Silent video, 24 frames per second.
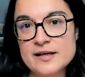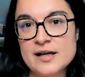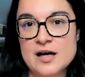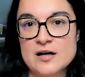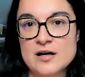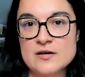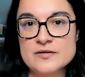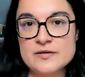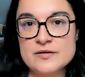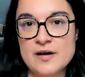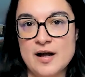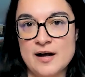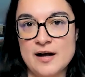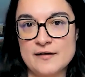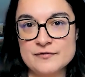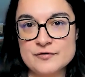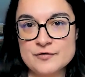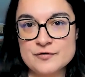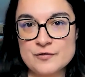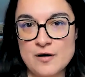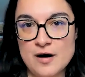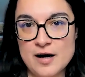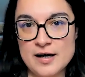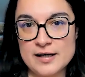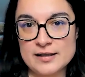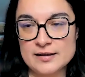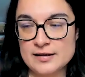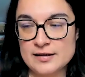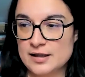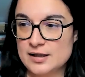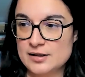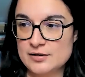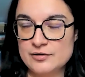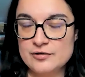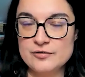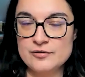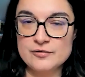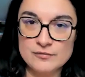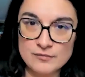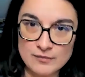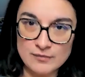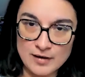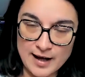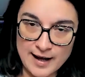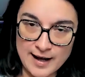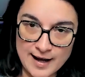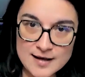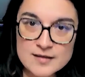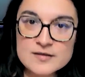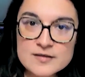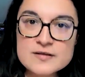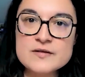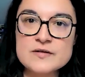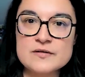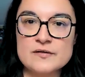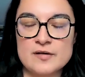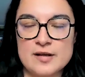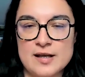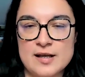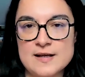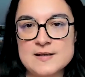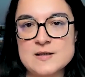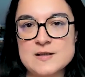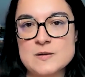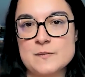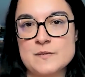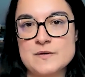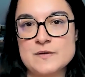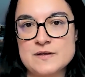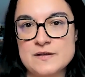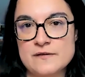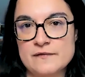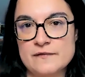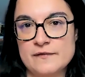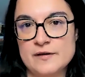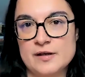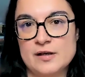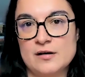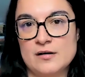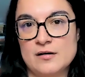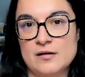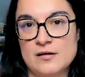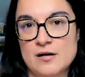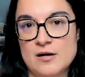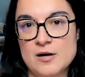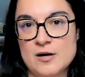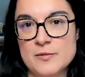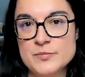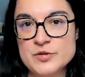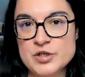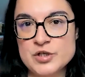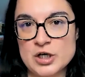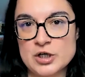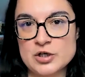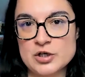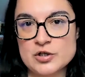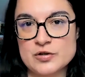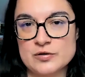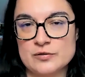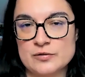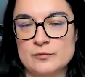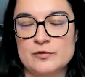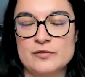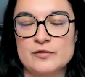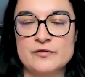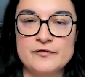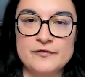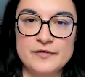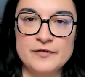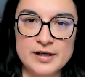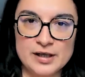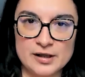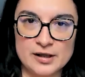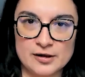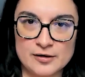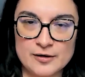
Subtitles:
else you have tried? And you answer that specific objection or fear.